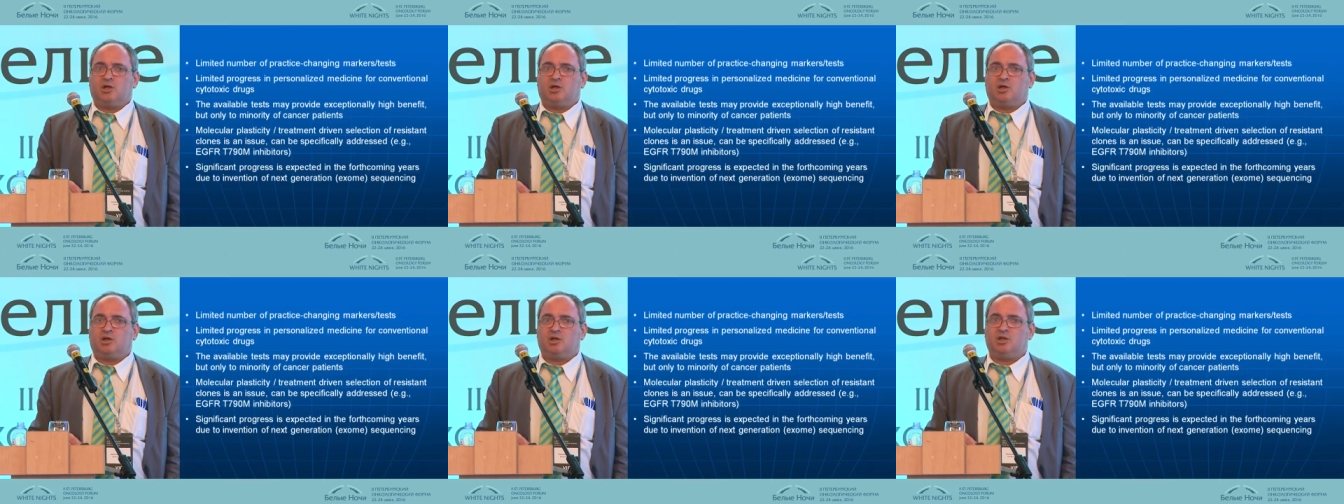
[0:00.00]

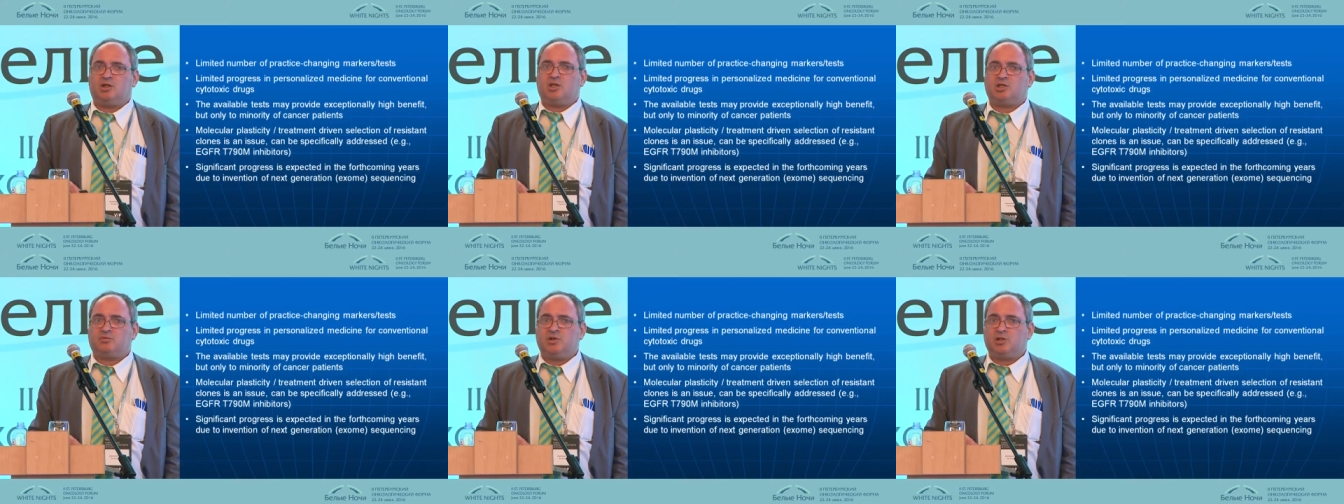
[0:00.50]
uh, in
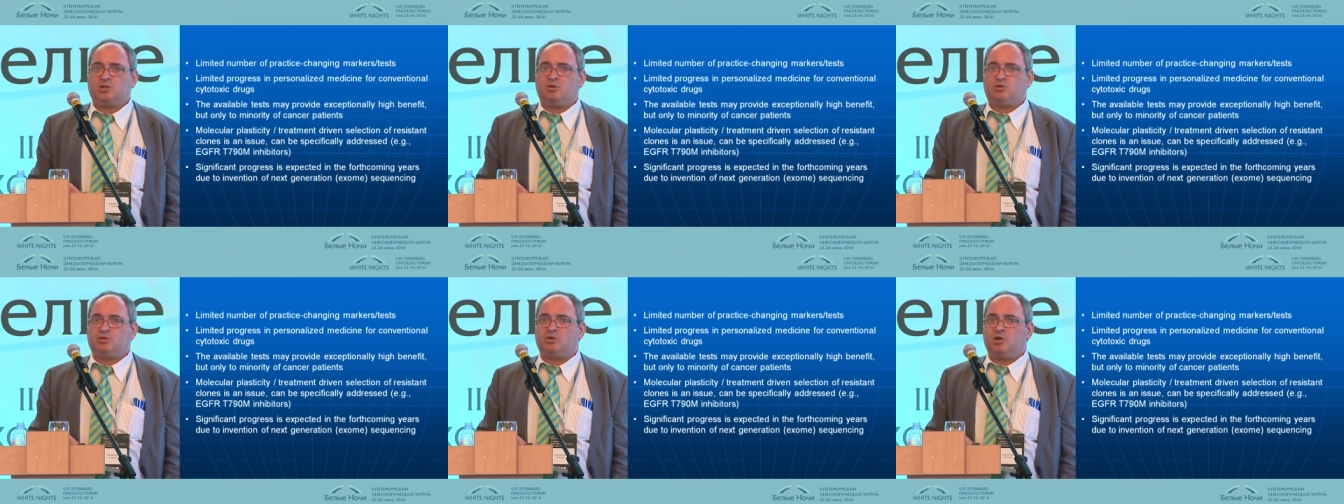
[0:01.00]
this field
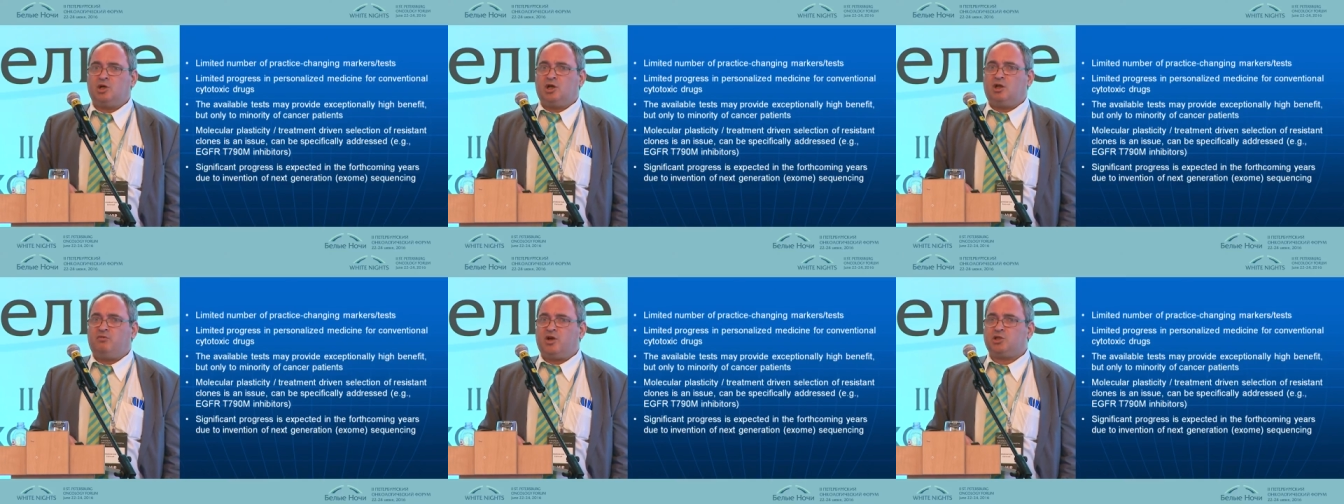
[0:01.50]
due to
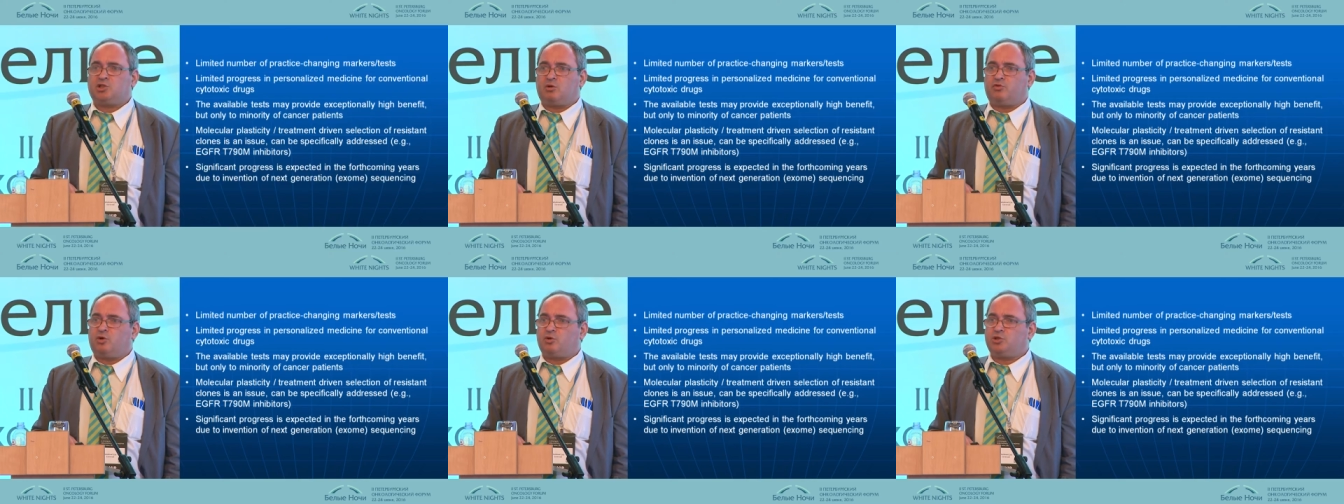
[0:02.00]
invention
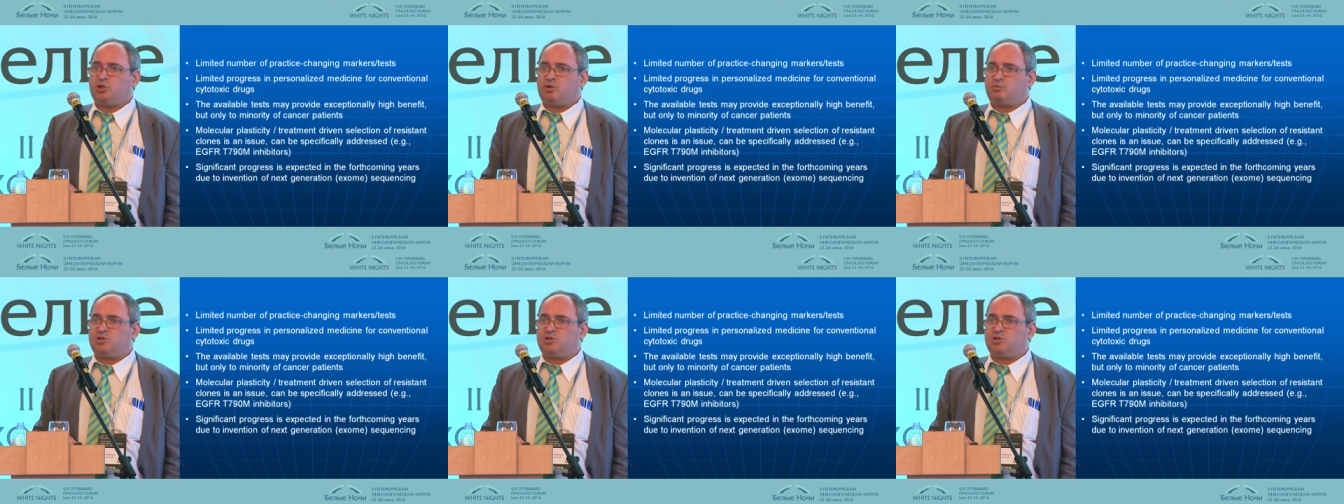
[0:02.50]
of whole genome